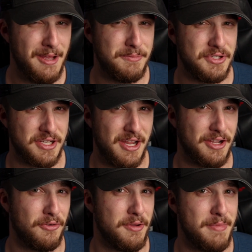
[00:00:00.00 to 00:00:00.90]
up just kind
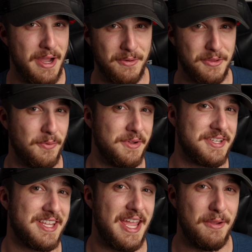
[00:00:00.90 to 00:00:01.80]
of going back with the ones
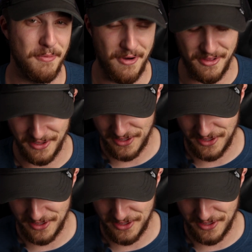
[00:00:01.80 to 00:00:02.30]
that came on the